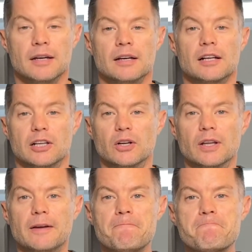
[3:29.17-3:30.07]

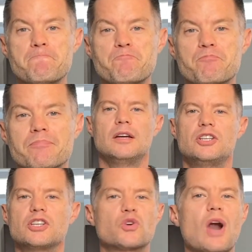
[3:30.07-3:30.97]
Clearly.
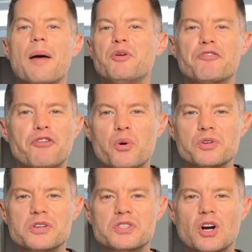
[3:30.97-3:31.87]
Just grab your phone
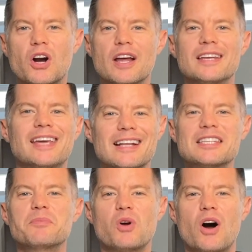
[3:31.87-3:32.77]
to start and get
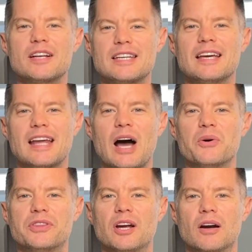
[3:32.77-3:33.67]
some content
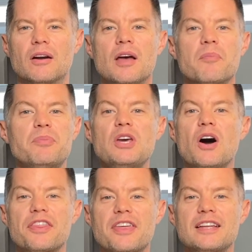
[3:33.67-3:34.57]
out there. Be
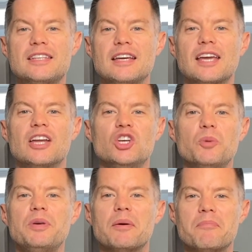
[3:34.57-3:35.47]
authentic and you'll
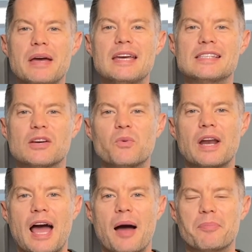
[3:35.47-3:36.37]
be amazed at what
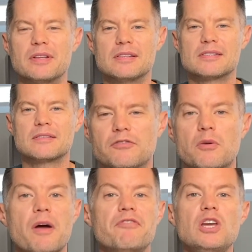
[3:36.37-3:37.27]
happens. For
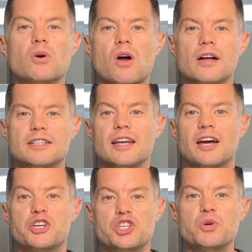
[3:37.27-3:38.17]
my video content,
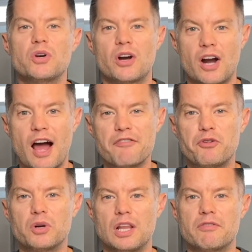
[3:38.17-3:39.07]
I shoot on an
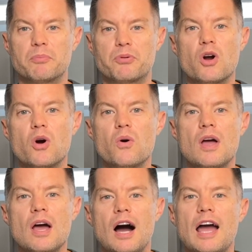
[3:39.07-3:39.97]
iPhone 11 Pro.
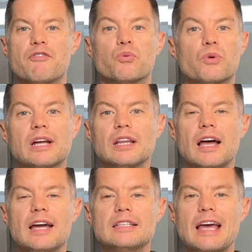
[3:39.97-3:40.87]
I have a ring
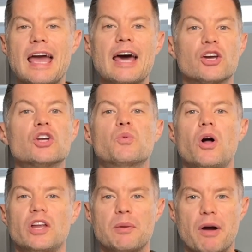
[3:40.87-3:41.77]
light and a good
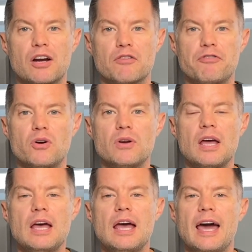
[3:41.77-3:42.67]
quality microphone
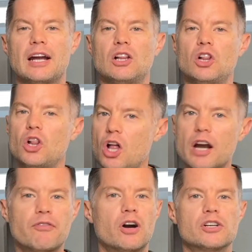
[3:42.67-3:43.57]
and a lot
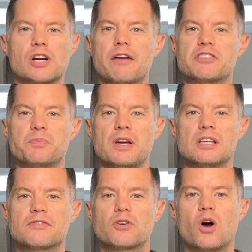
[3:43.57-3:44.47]
of hard drive
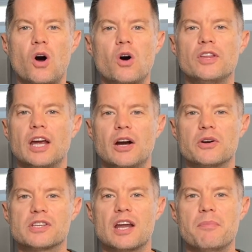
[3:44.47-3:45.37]
space for all the
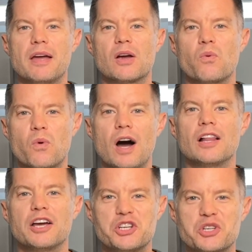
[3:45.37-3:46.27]
errors that I make
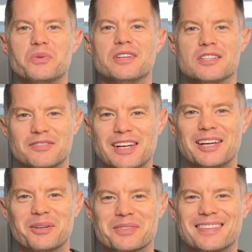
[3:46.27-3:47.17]
while I shoot these videos.